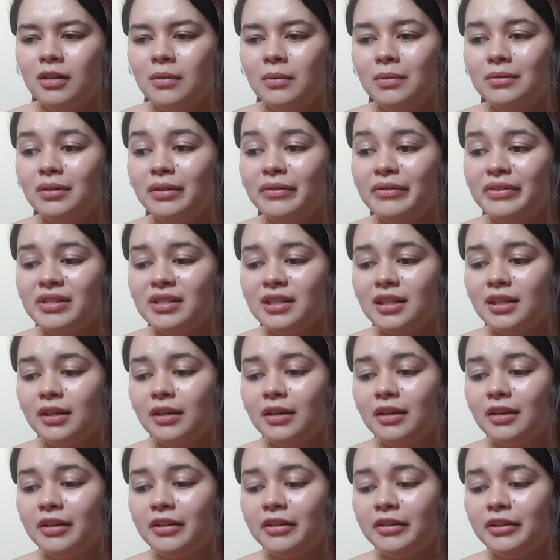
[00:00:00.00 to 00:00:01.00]
Well,
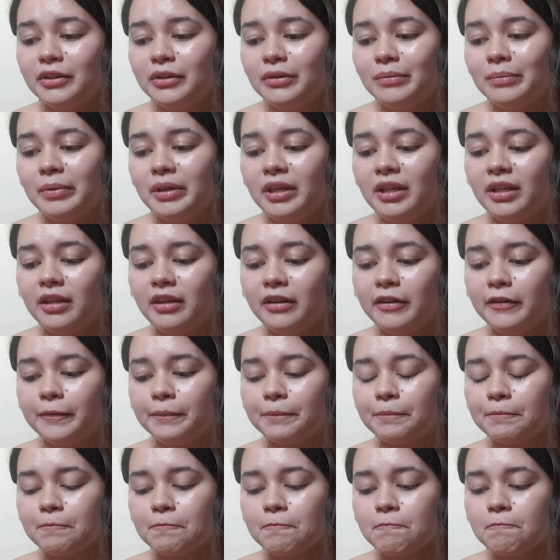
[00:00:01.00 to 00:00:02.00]
obviously you would be
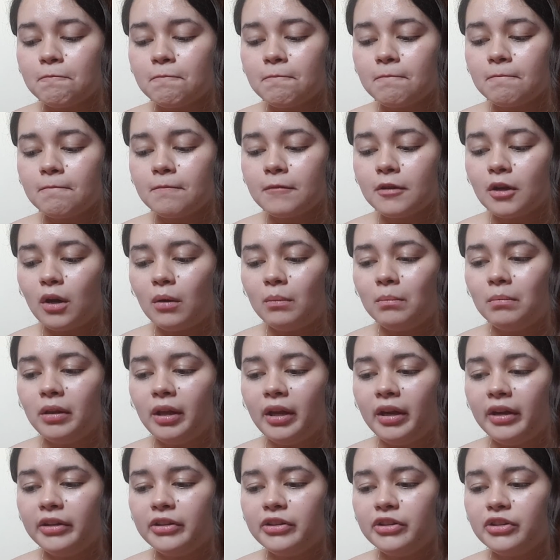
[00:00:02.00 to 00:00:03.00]

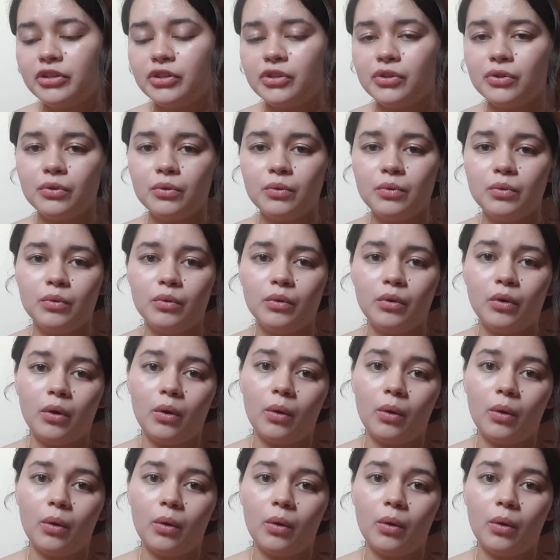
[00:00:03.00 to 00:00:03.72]
obliged to